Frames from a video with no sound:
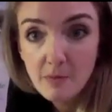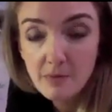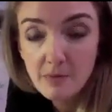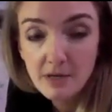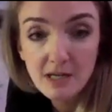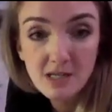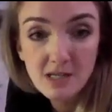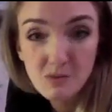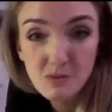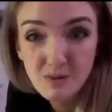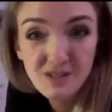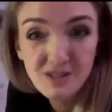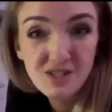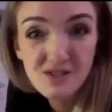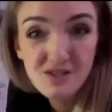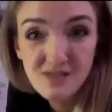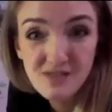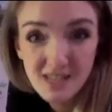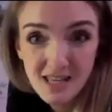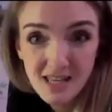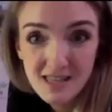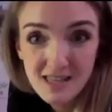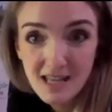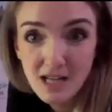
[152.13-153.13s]
because once you
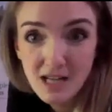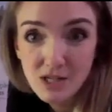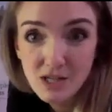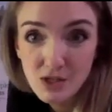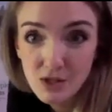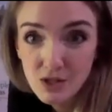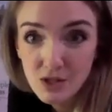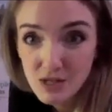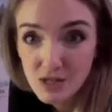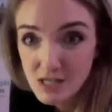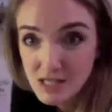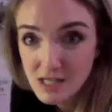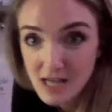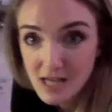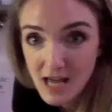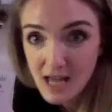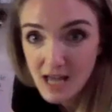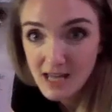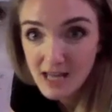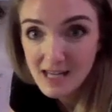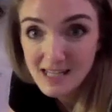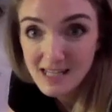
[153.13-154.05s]
send that to Cook Today,